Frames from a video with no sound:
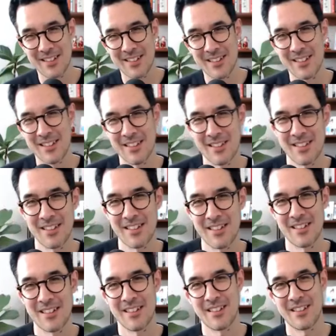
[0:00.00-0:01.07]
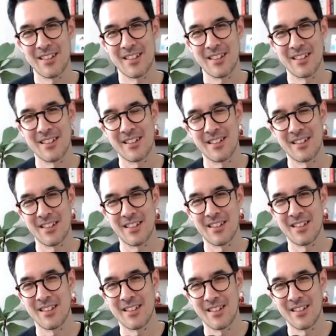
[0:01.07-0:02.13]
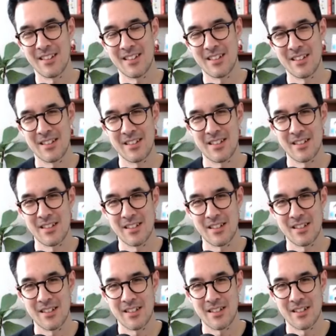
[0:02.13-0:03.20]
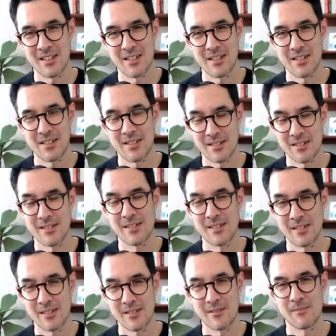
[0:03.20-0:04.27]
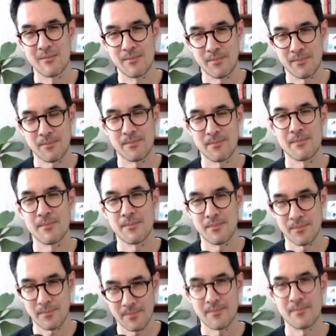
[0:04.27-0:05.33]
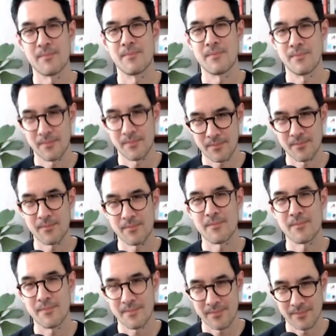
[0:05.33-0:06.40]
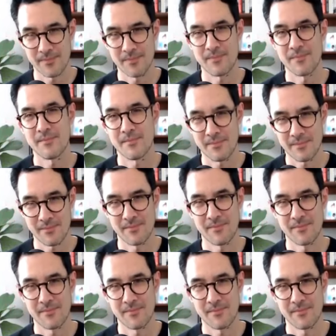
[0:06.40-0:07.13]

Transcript: [no speech]